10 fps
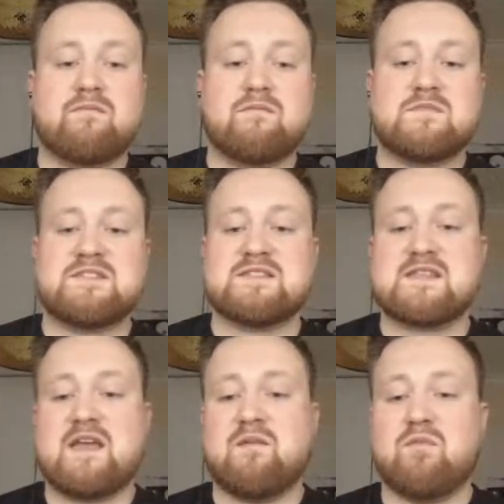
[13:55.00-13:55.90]

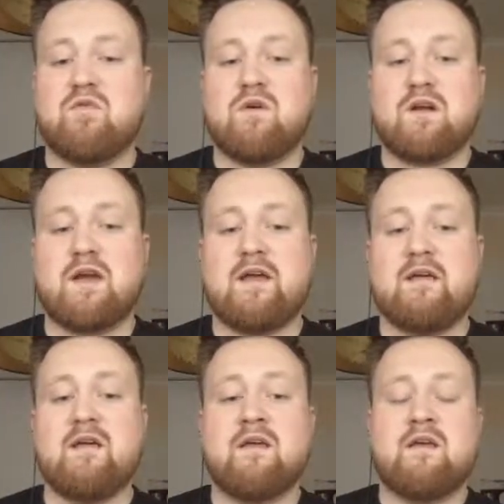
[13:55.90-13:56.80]
sustainable, okay?
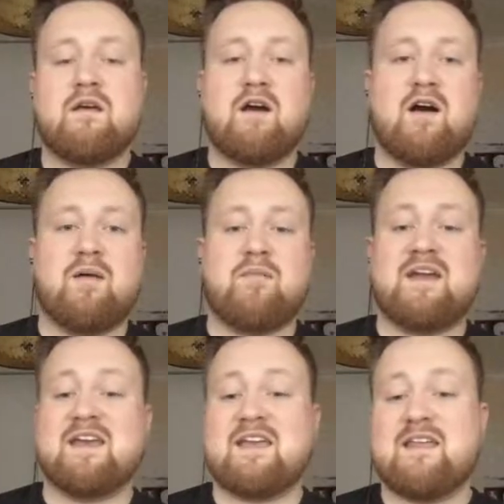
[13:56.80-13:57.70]
And
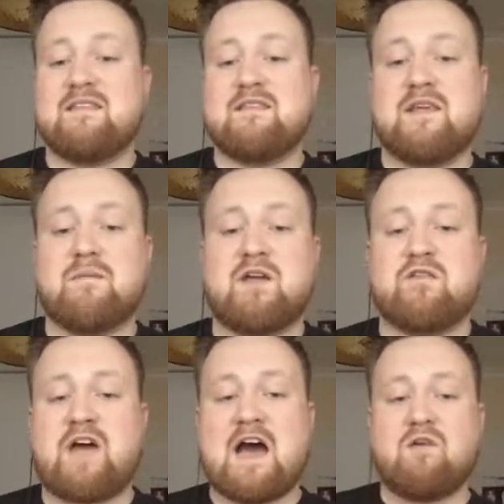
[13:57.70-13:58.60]
again, the amount of
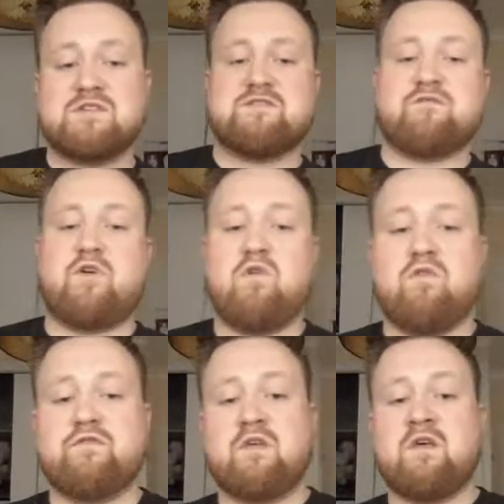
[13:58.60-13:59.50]
hours
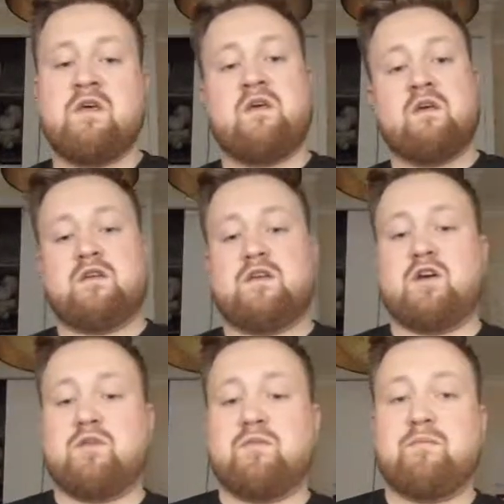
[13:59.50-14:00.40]
involved,
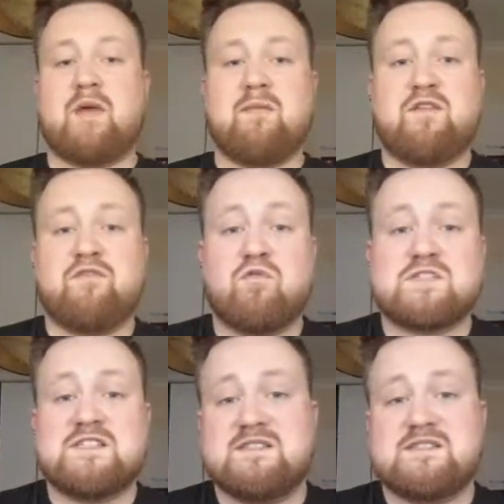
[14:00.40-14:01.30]
maybe
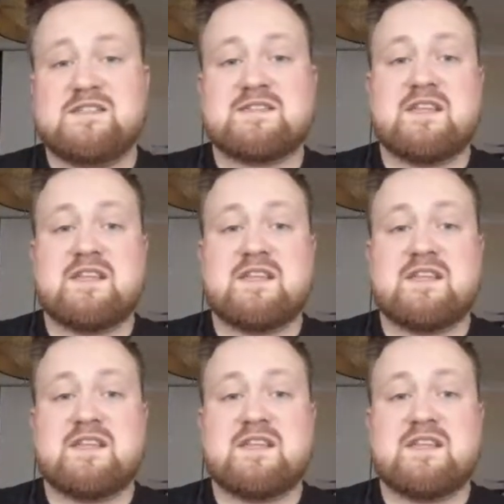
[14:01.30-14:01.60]
40 to 60